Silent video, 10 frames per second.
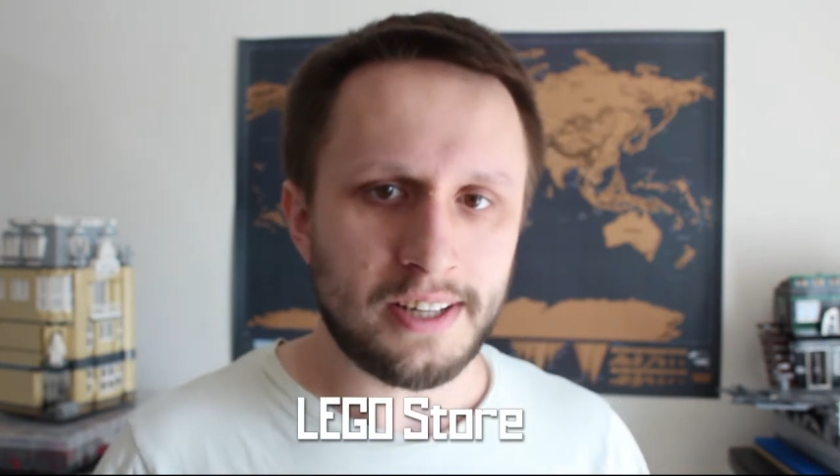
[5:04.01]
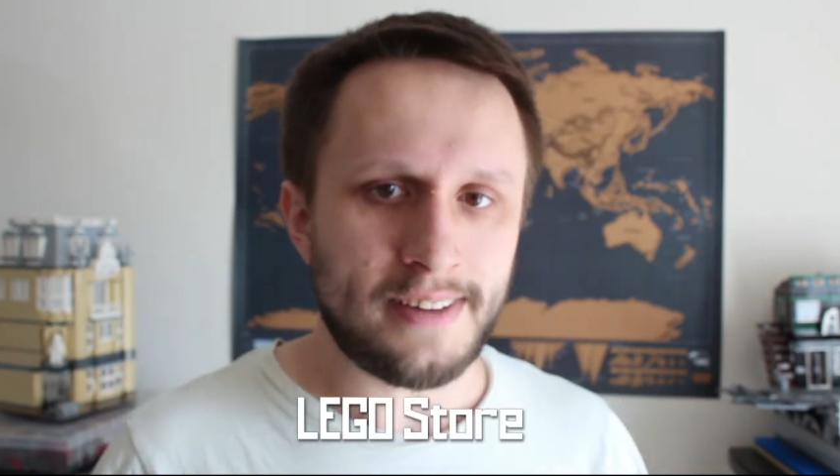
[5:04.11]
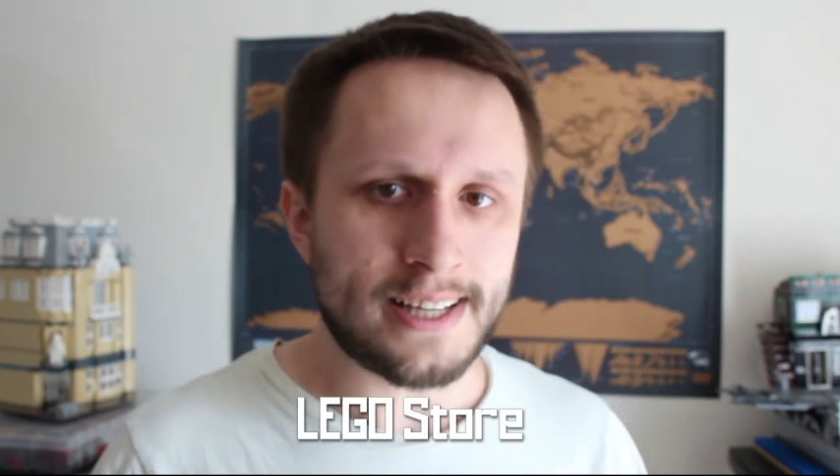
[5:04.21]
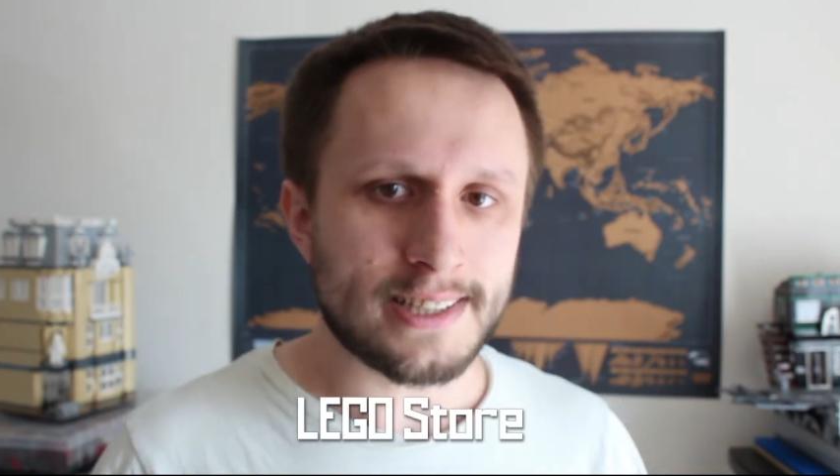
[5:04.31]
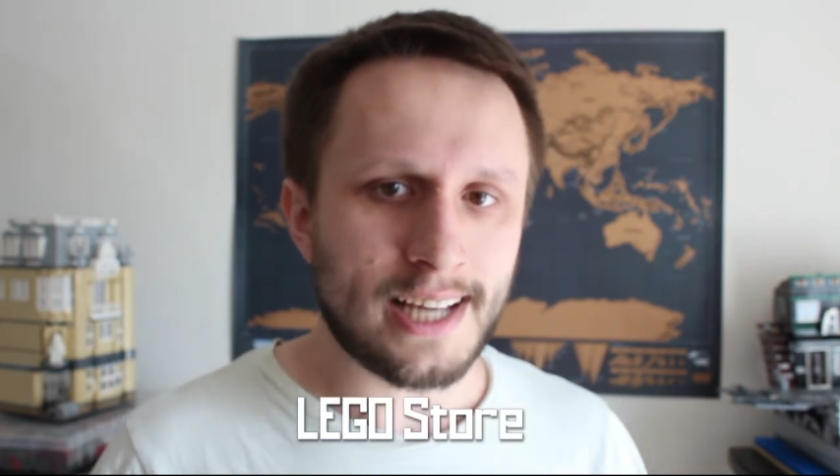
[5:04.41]

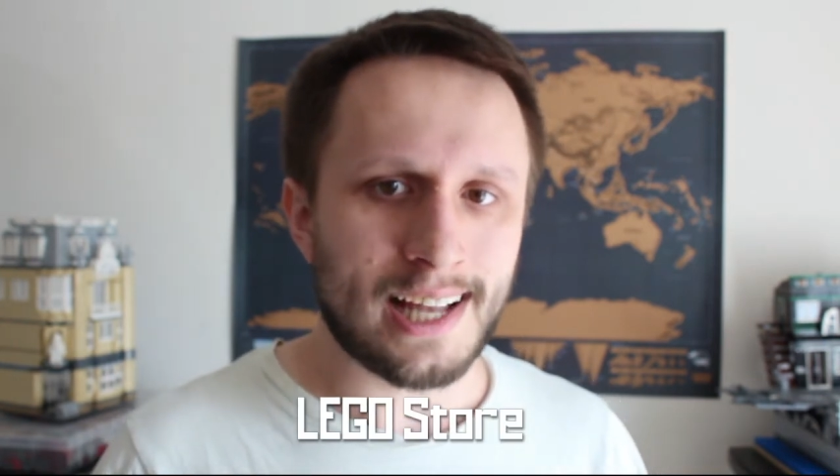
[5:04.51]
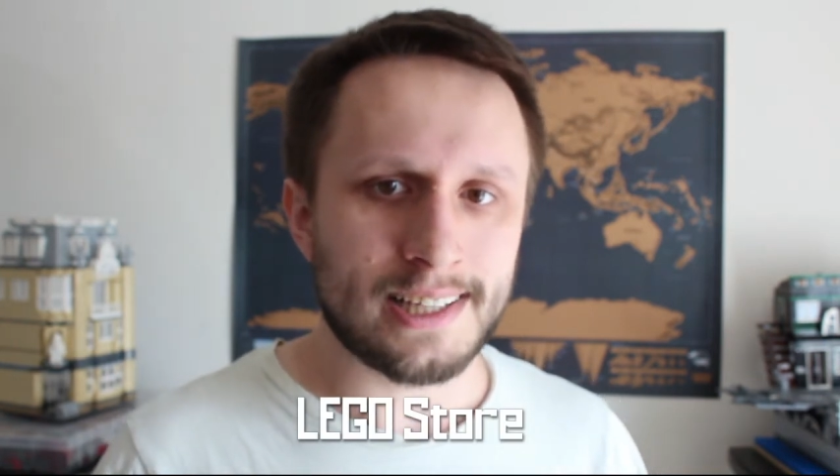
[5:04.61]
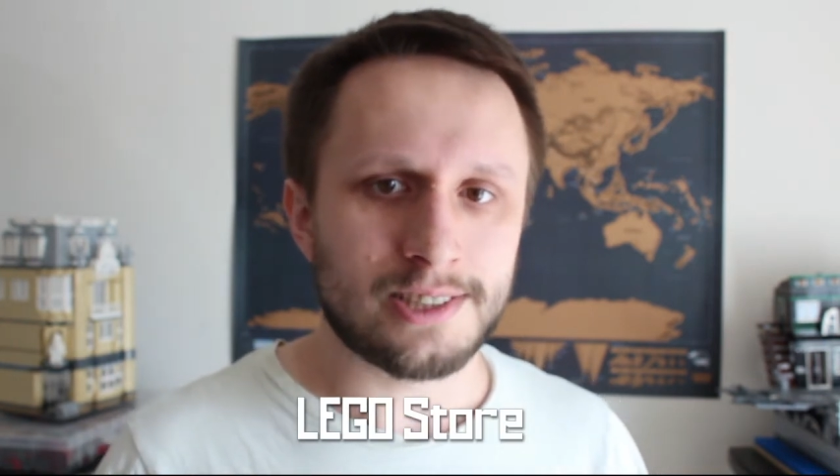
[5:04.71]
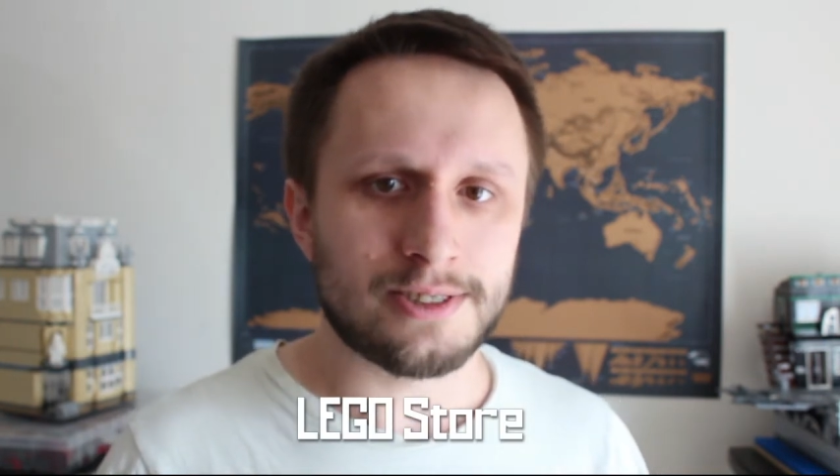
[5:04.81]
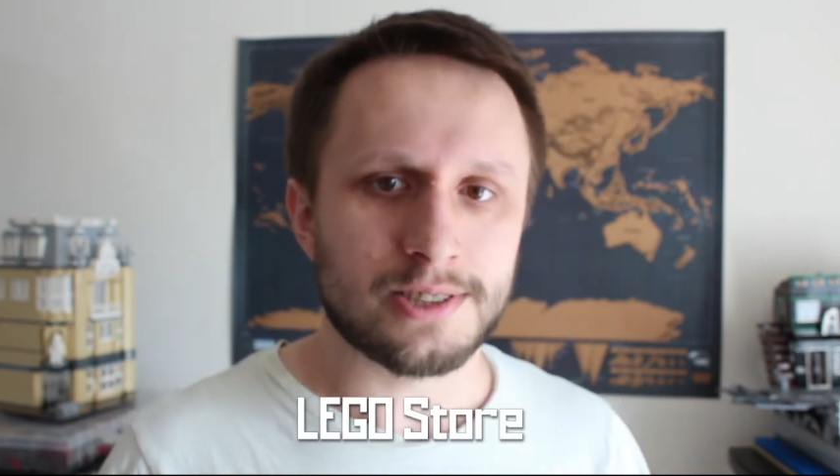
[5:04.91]
events
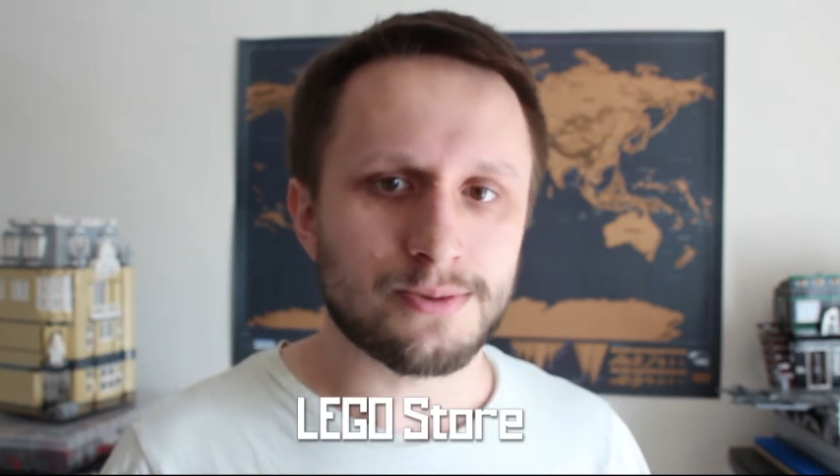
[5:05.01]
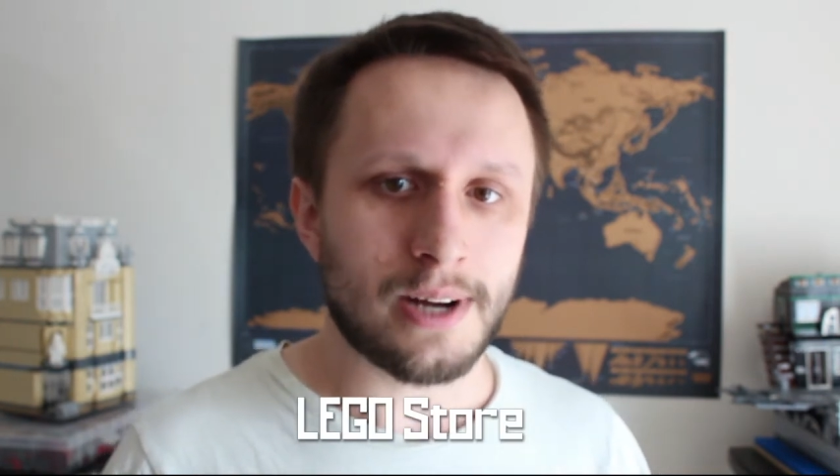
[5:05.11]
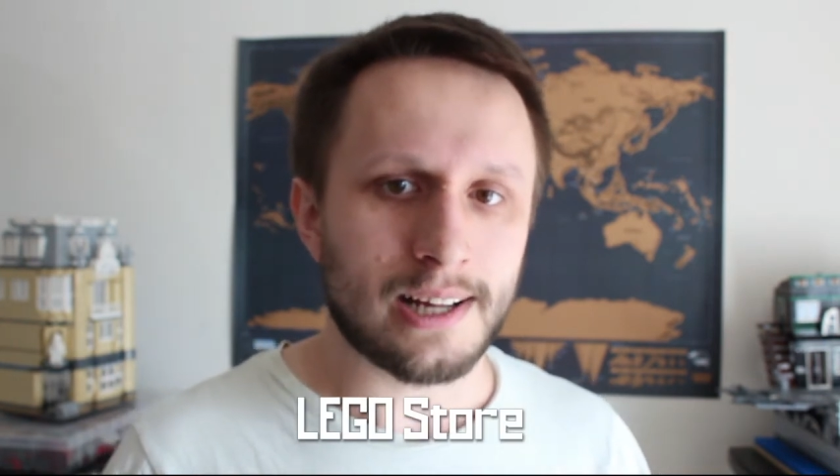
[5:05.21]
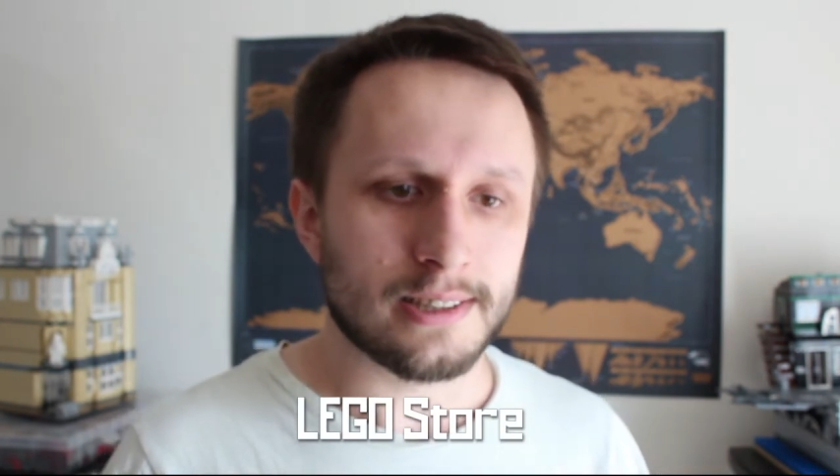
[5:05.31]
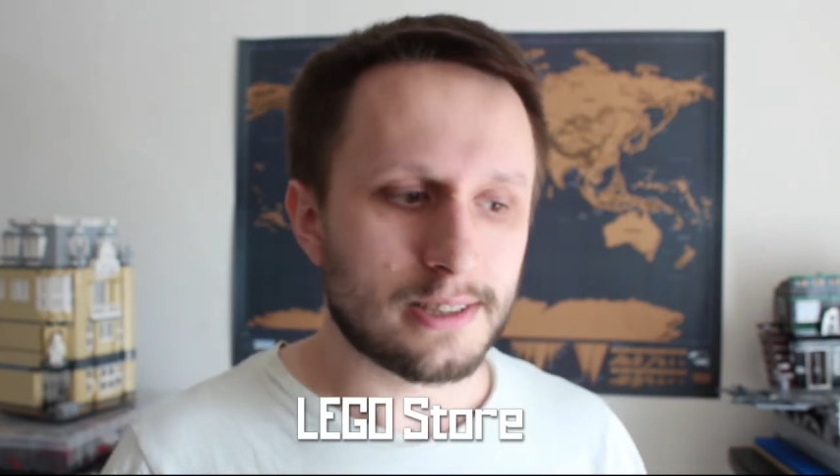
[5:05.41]
calendar as well.